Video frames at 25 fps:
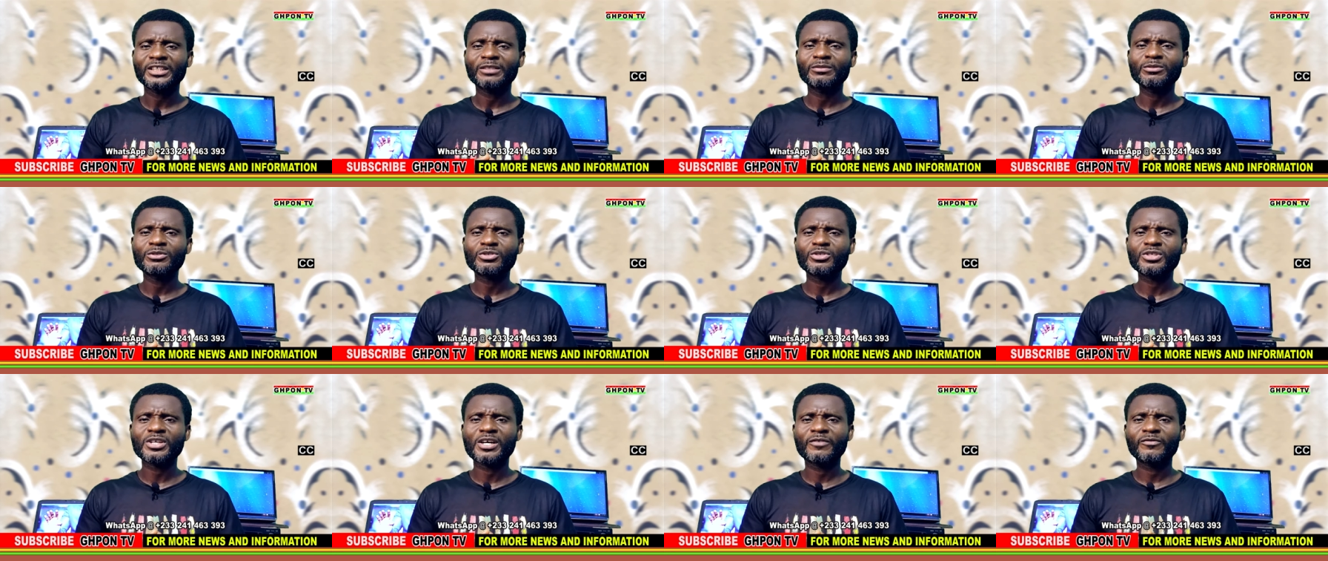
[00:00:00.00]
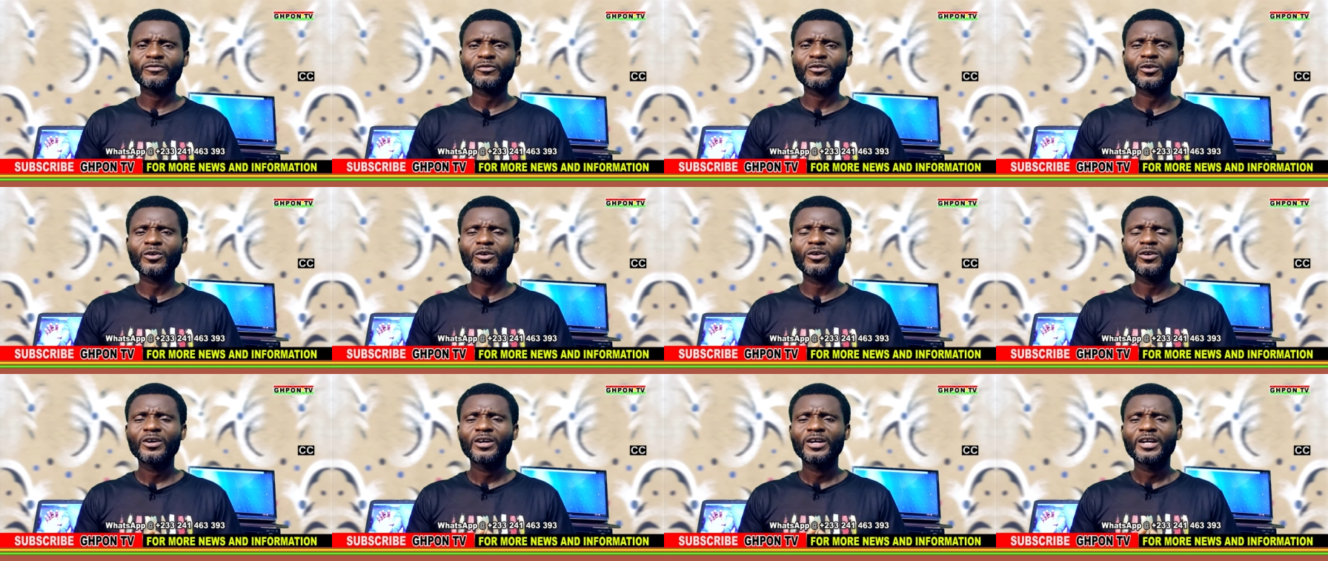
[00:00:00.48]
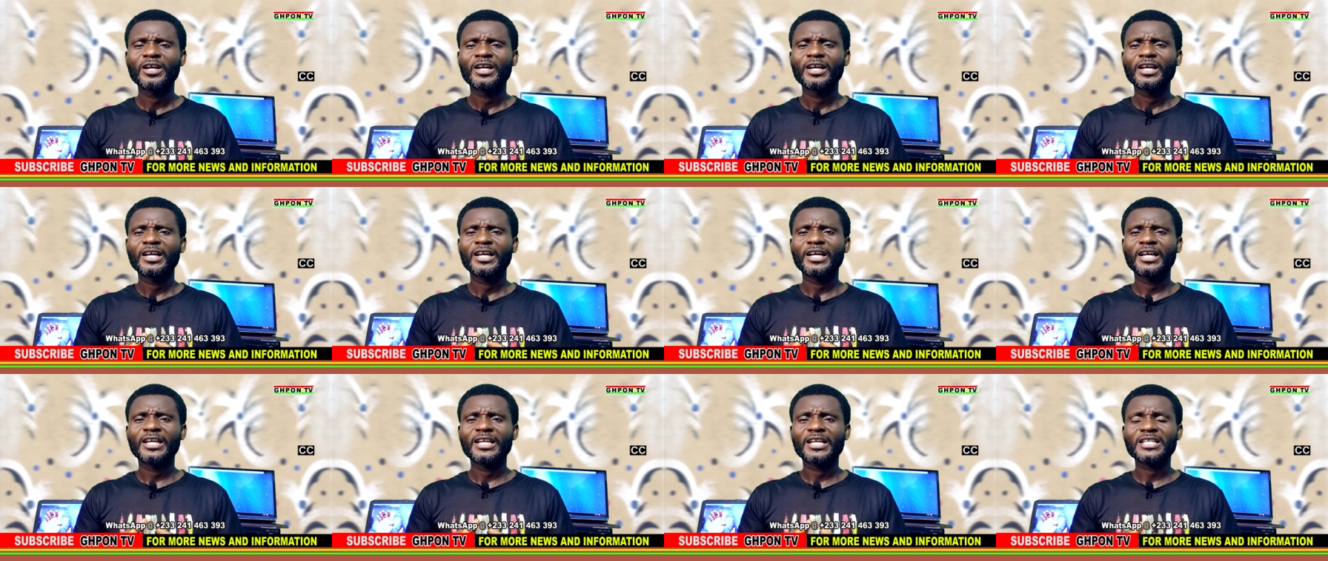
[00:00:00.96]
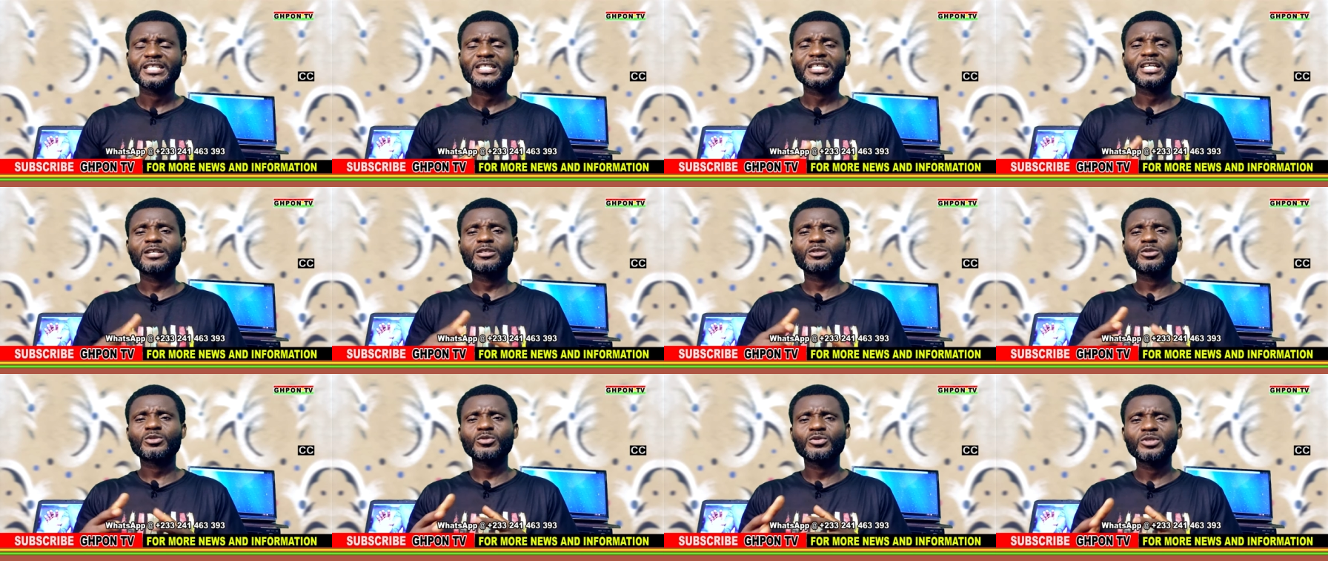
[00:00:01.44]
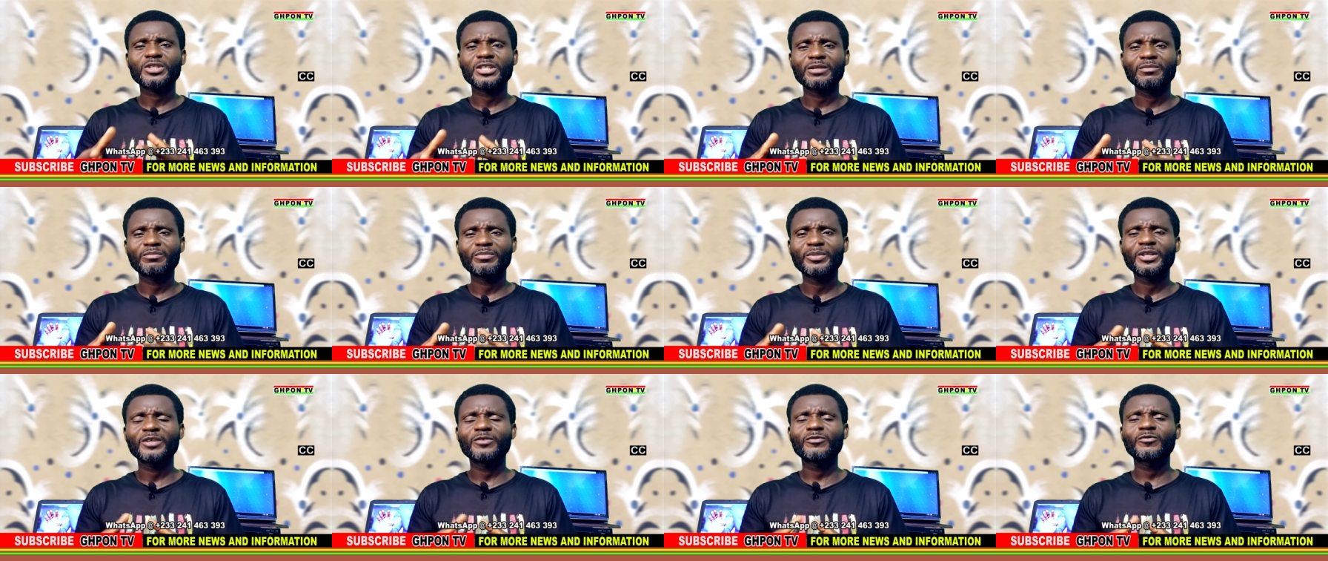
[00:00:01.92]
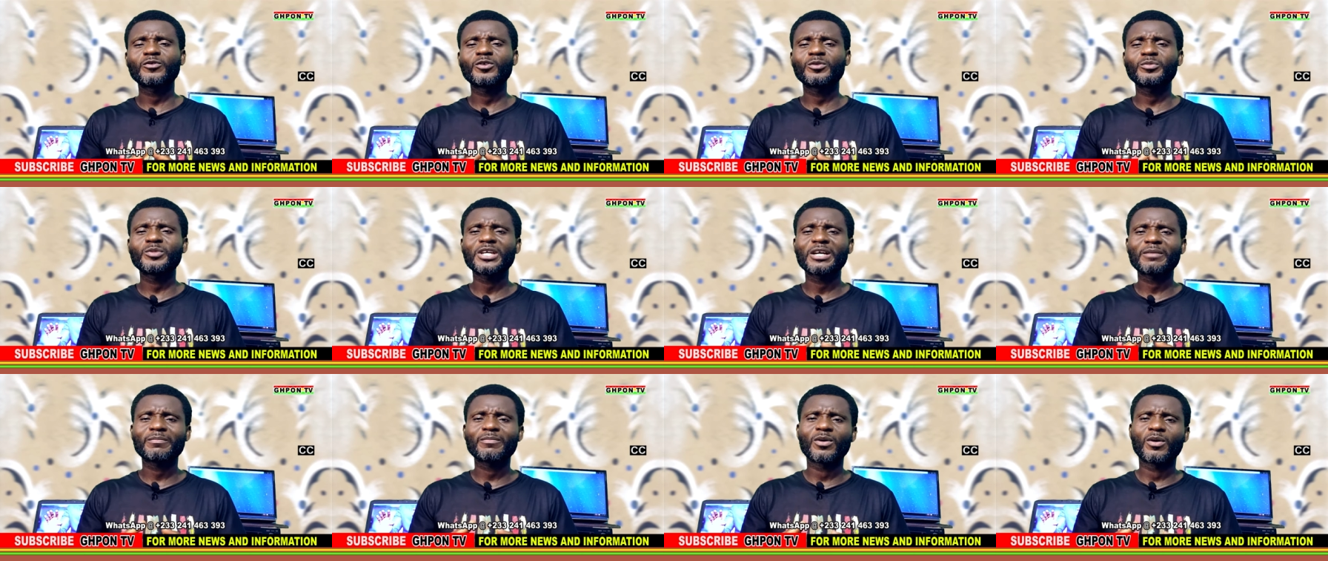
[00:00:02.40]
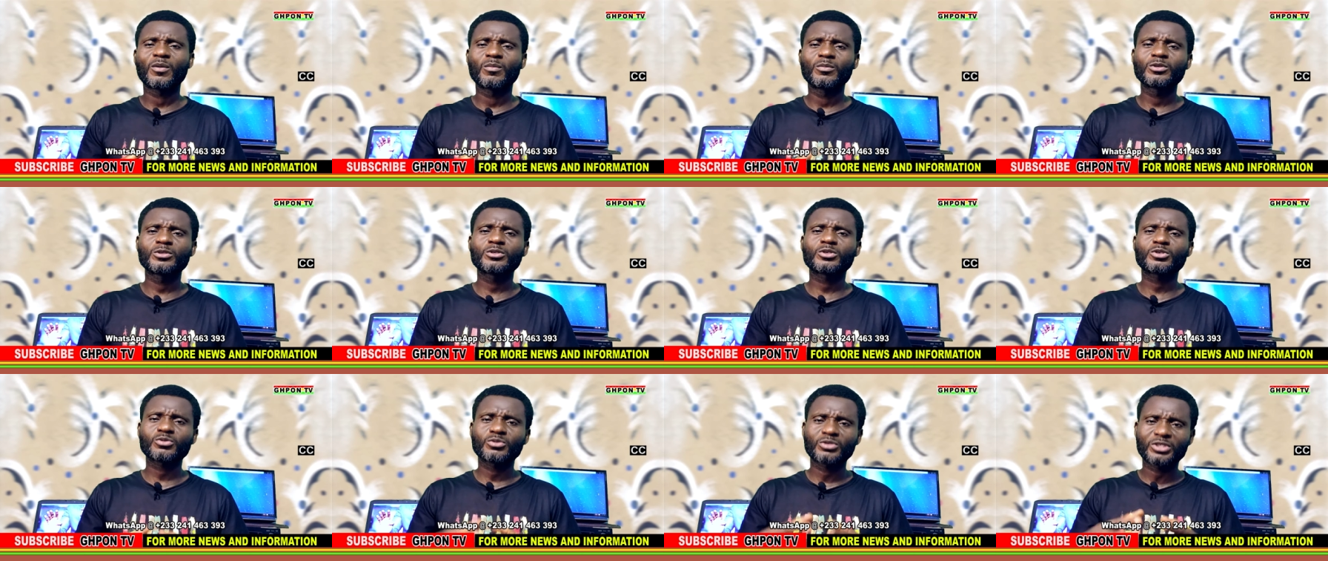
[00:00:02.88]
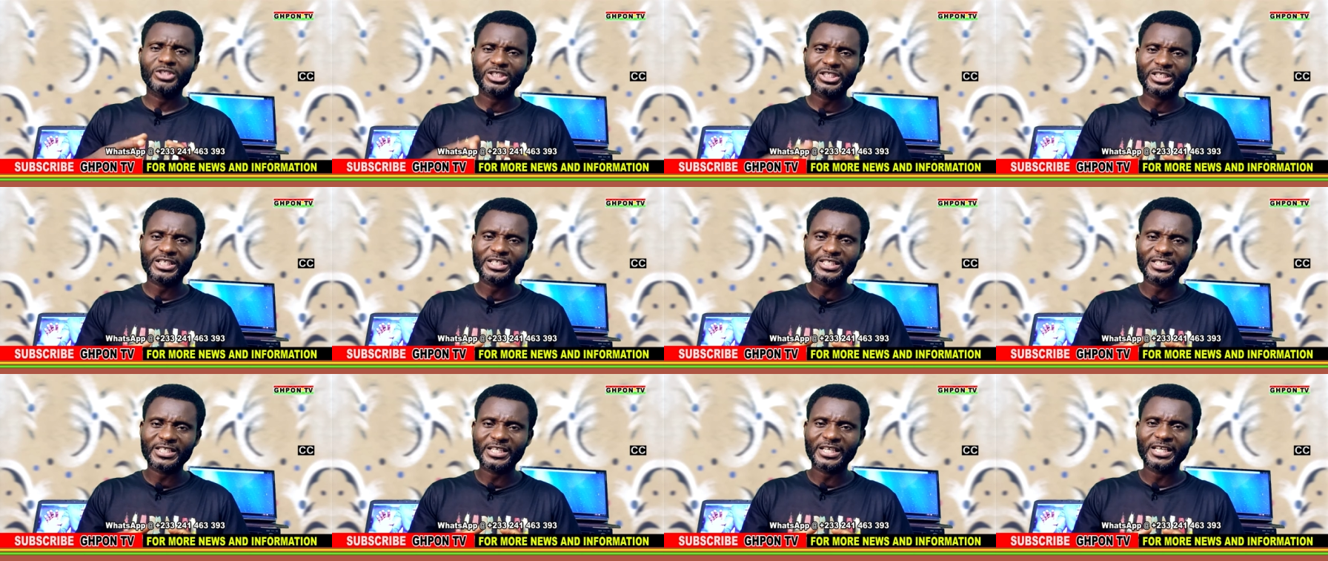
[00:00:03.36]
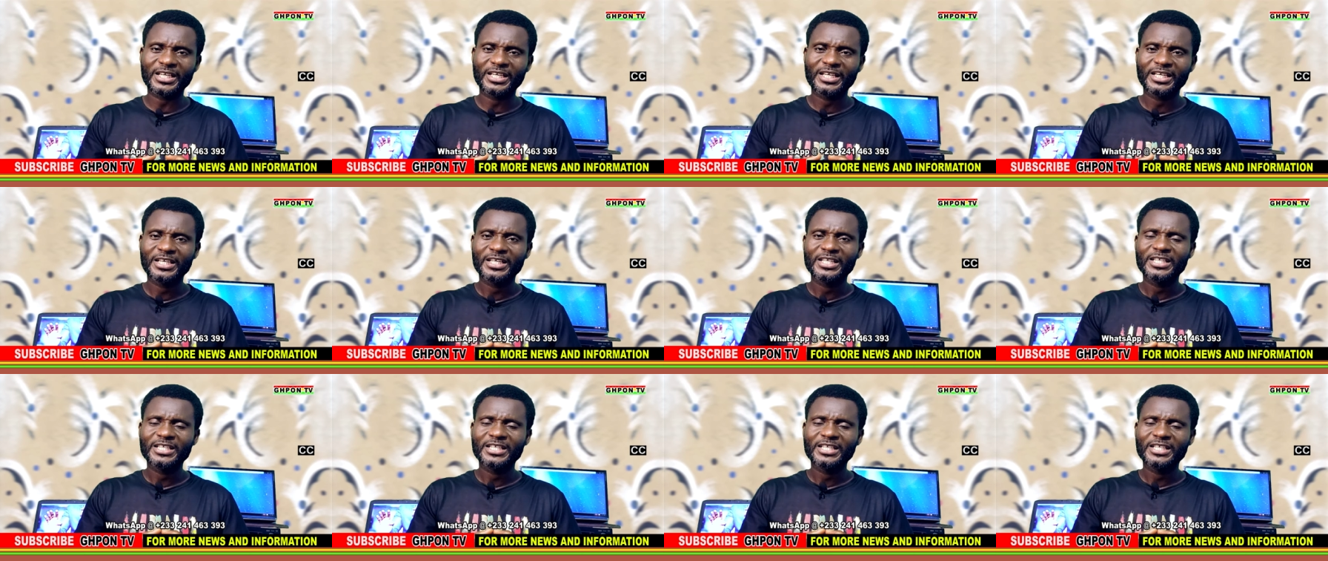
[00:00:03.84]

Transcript: You see, for your sons or the benefobia, but most would dress it.